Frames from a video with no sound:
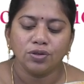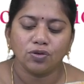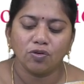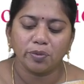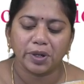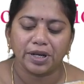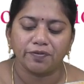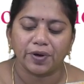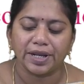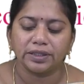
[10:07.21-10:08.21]
So we may
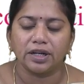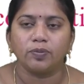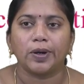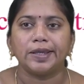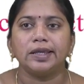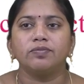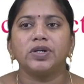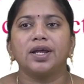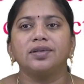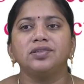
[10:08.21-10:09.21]
define that pi m
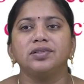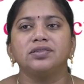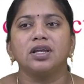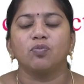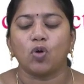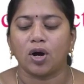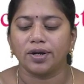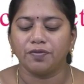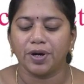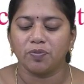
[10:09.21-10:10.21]
dash is a
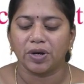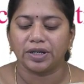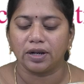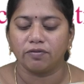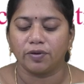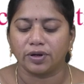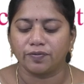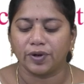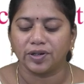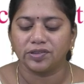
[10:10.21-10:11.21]
modified metal
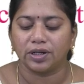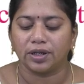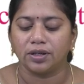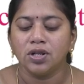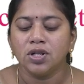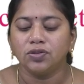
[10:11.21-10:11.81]
work function.